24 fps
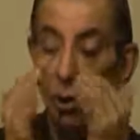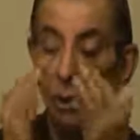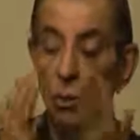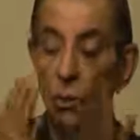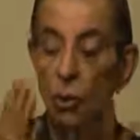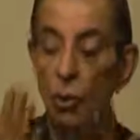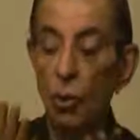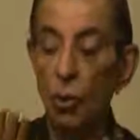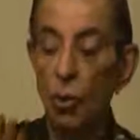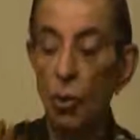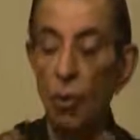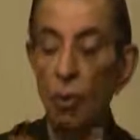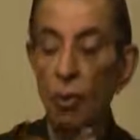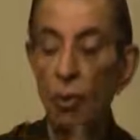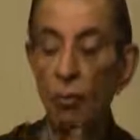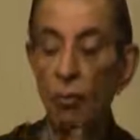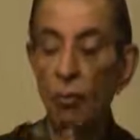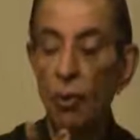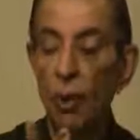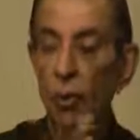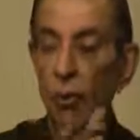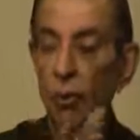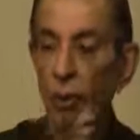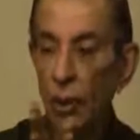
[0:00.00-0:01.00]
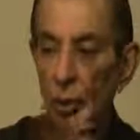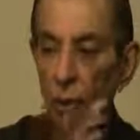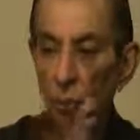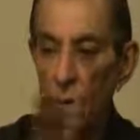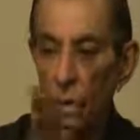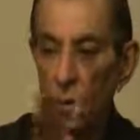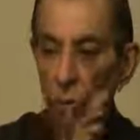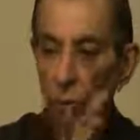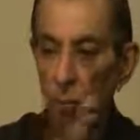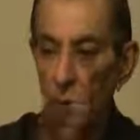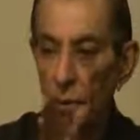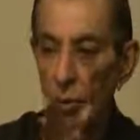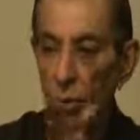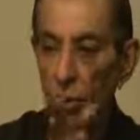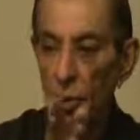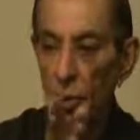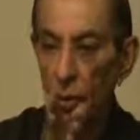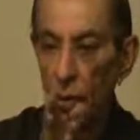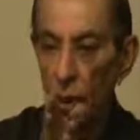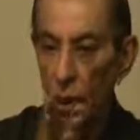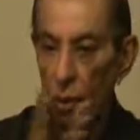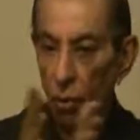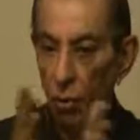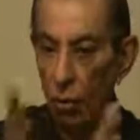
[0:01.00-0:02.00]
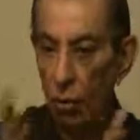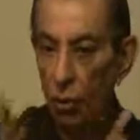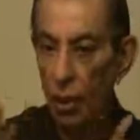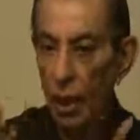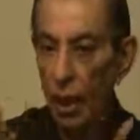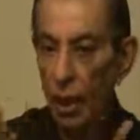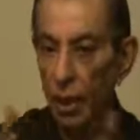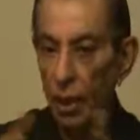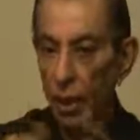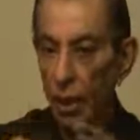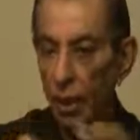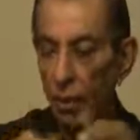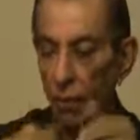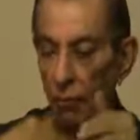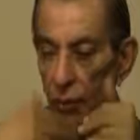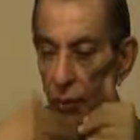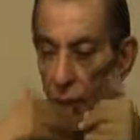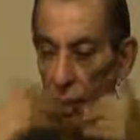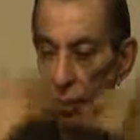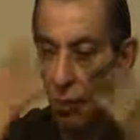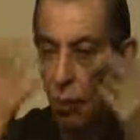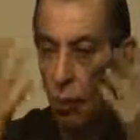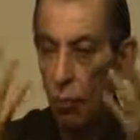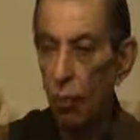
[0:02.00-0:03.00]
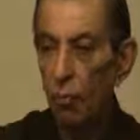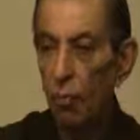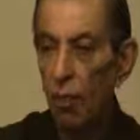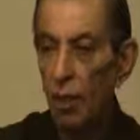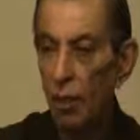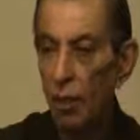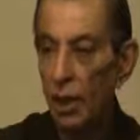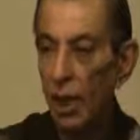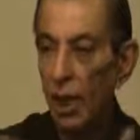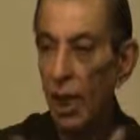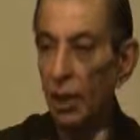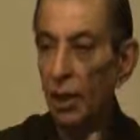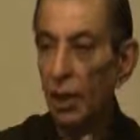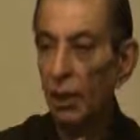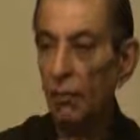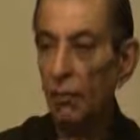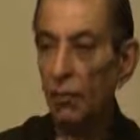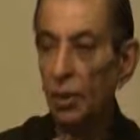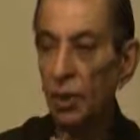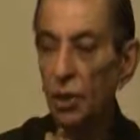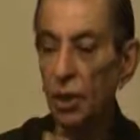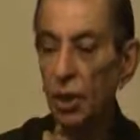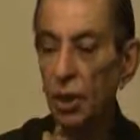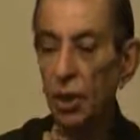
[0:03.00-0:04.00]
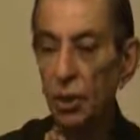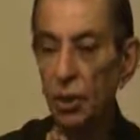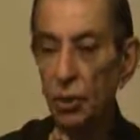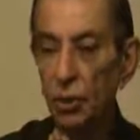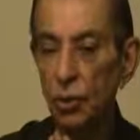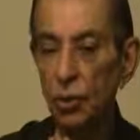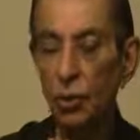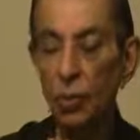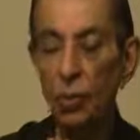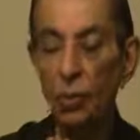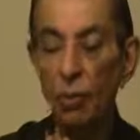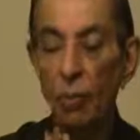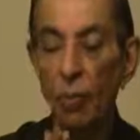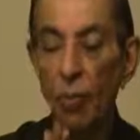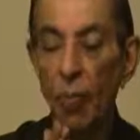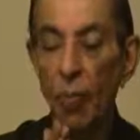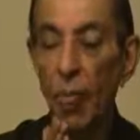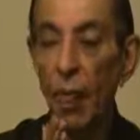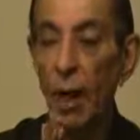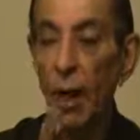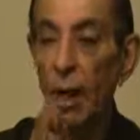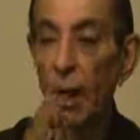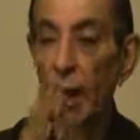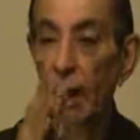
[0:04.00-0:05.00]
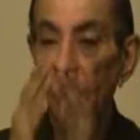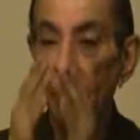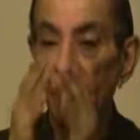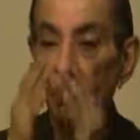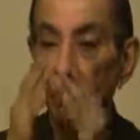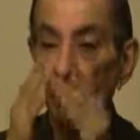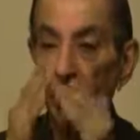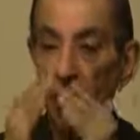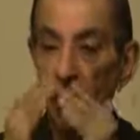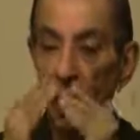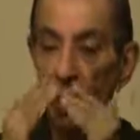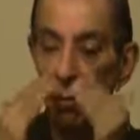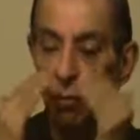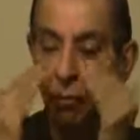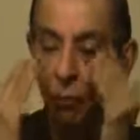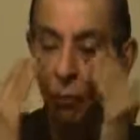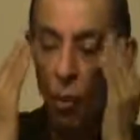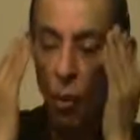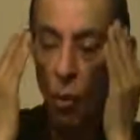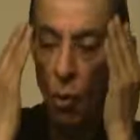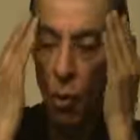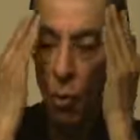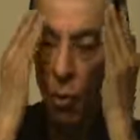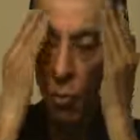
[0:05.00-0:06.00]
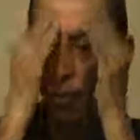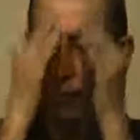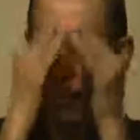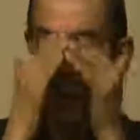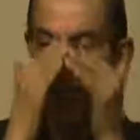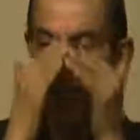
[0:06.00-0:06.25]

So what we do, now whole idea of this whole body activation is to bring more